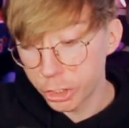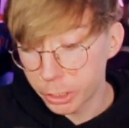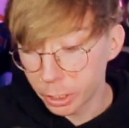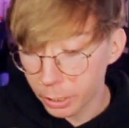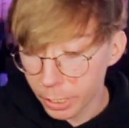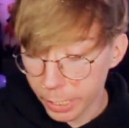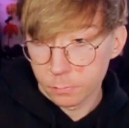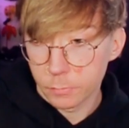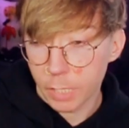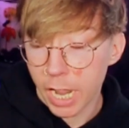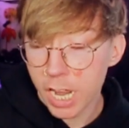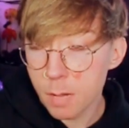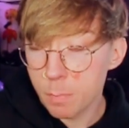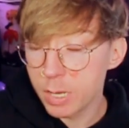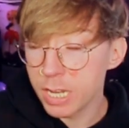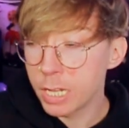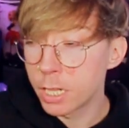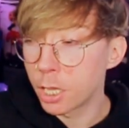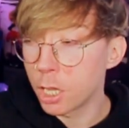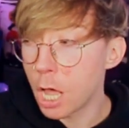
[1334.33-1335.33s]
like
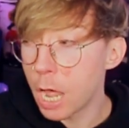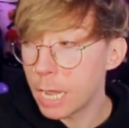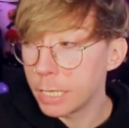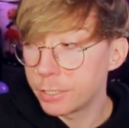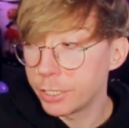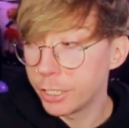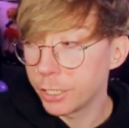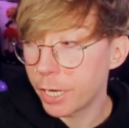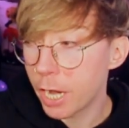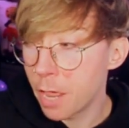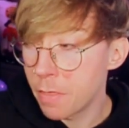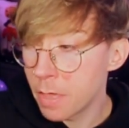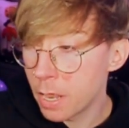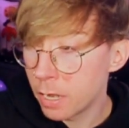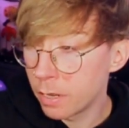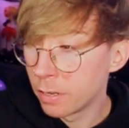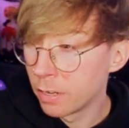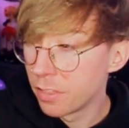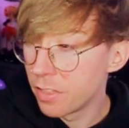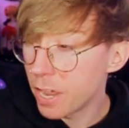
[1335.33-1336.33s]
AB Classic, and
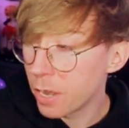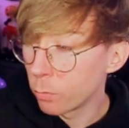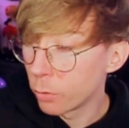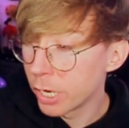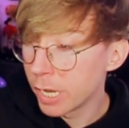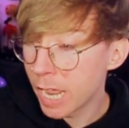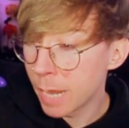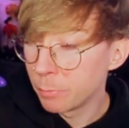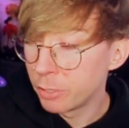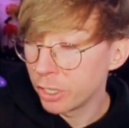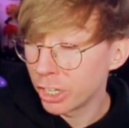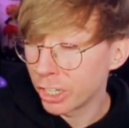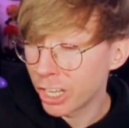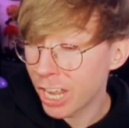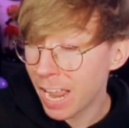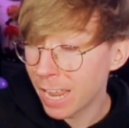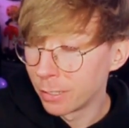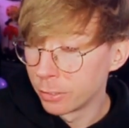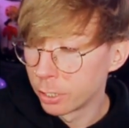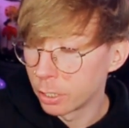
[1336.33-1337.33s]
then they renamed it
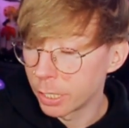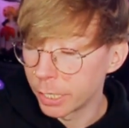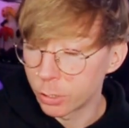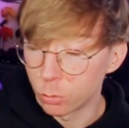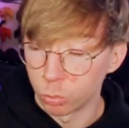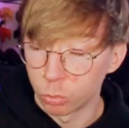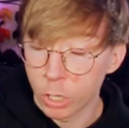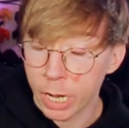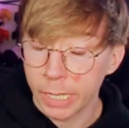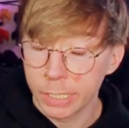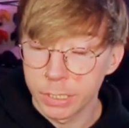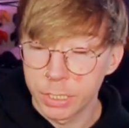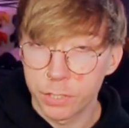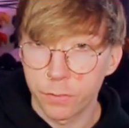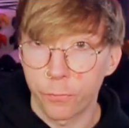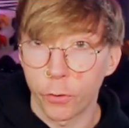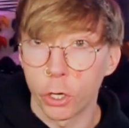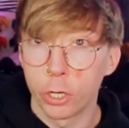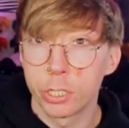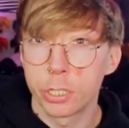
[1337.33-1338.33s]
again to like Red's
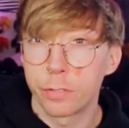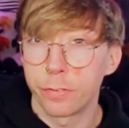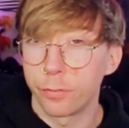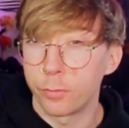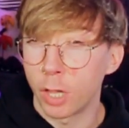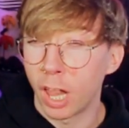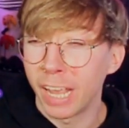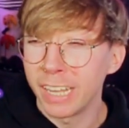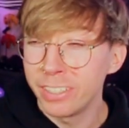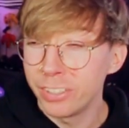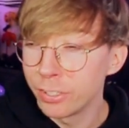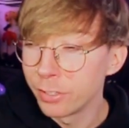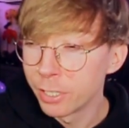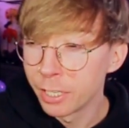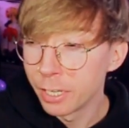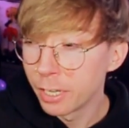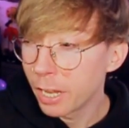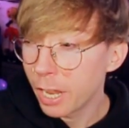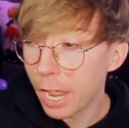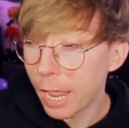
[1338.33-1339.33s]
First Flight.
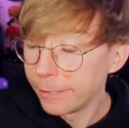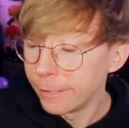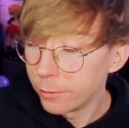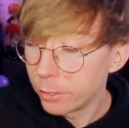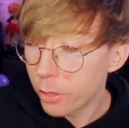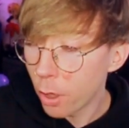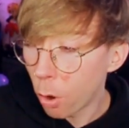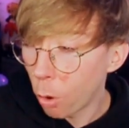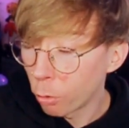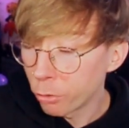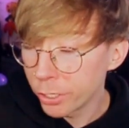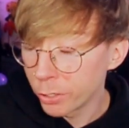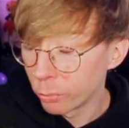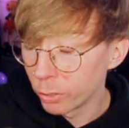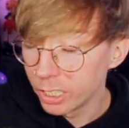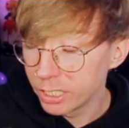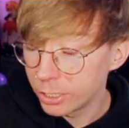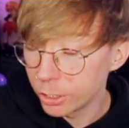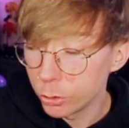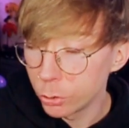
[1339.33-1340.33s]
And the only
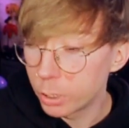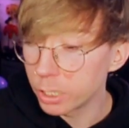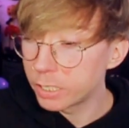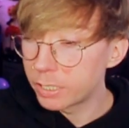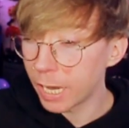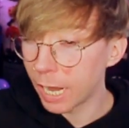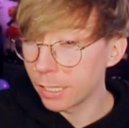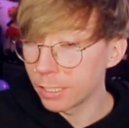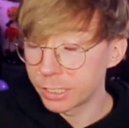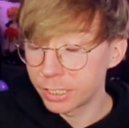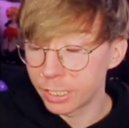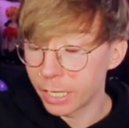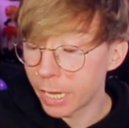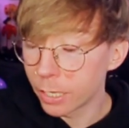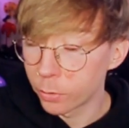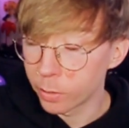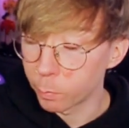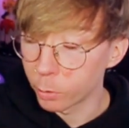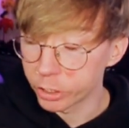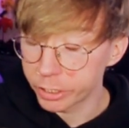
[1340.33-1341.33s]
reason you can tell it's an
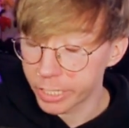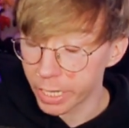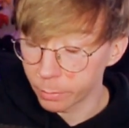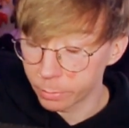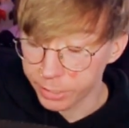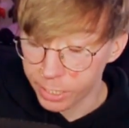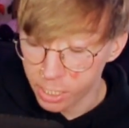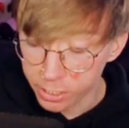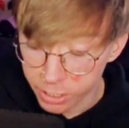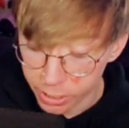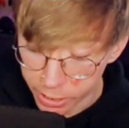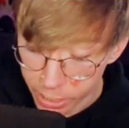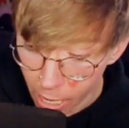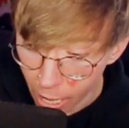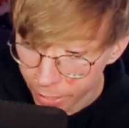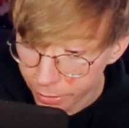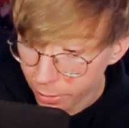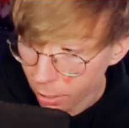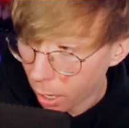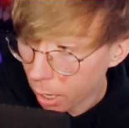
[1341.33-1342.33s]
Angry Birds game is because of the
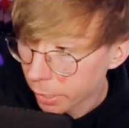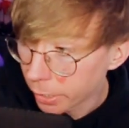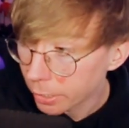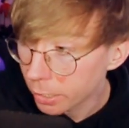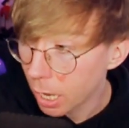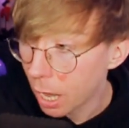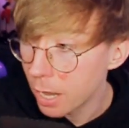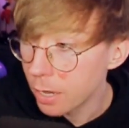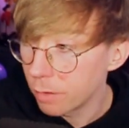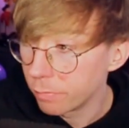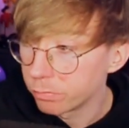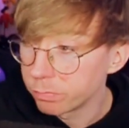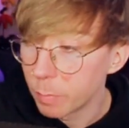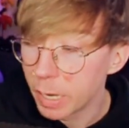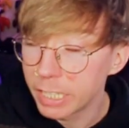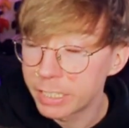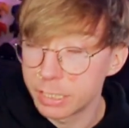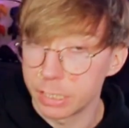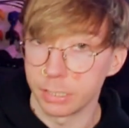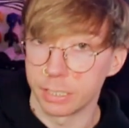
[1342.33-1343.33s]
icon. It kind of
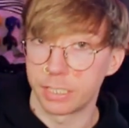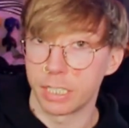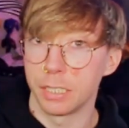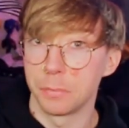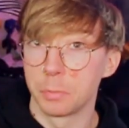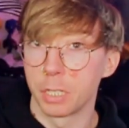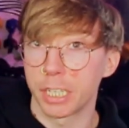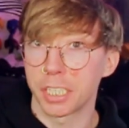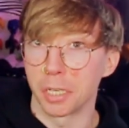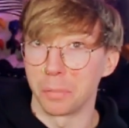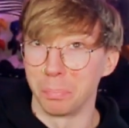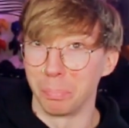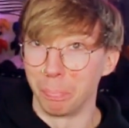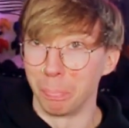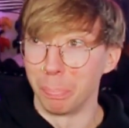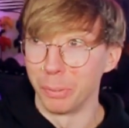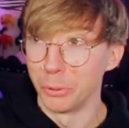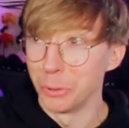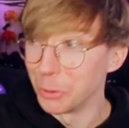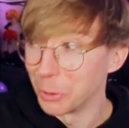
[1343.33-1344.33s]
makes it seem like a
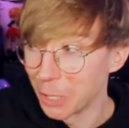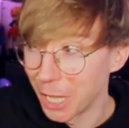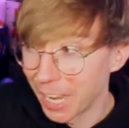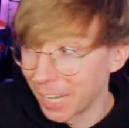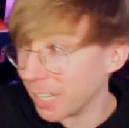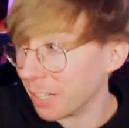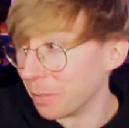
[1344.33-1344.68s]
bootleg,